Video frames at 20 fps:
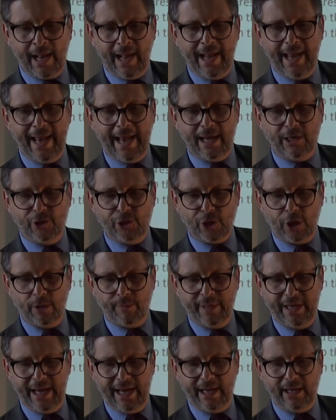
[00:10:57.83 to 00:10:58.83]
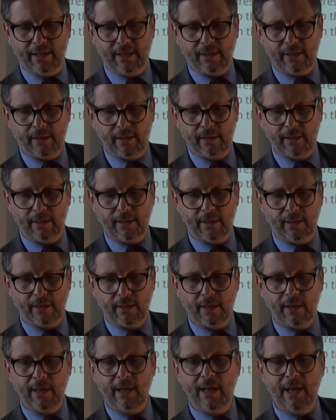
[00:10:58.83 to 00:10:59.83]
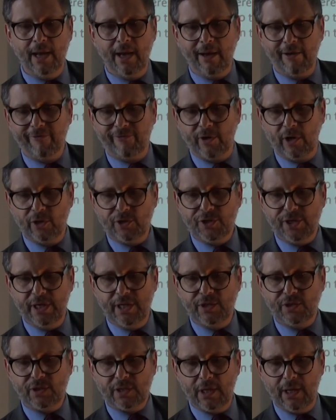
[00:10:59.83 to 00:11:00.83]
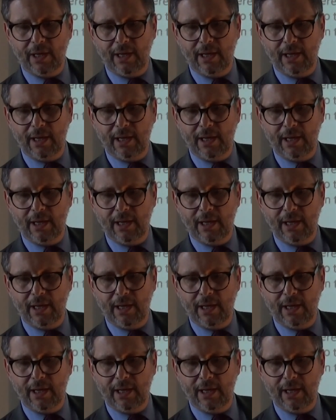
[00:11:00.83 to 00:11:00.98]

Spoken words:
and Germany versus